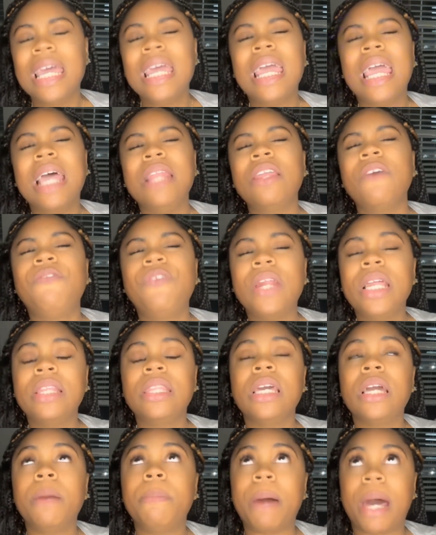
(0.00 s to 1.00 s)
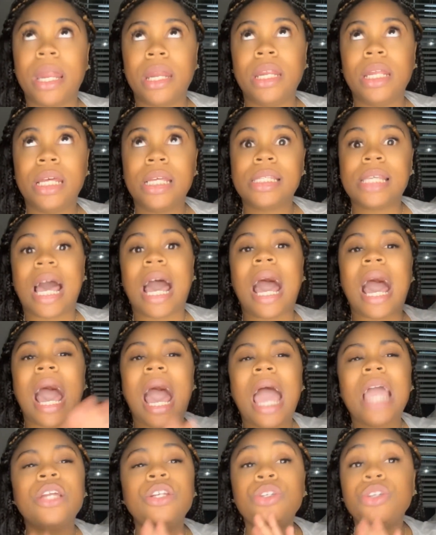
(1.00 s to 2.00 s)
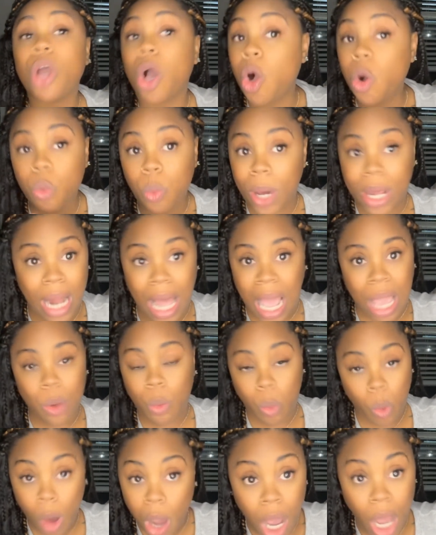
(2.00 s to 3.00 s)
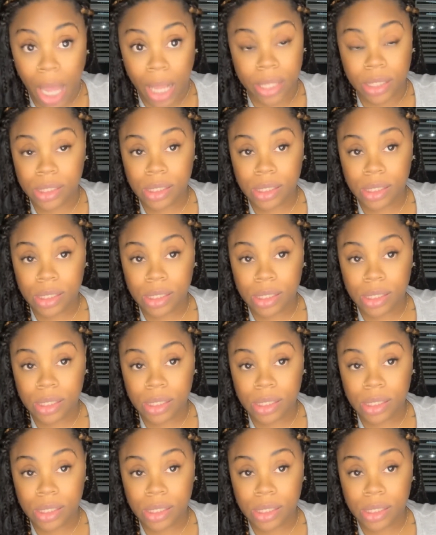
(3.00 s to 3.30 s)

And the funny thing about it is I know what I want.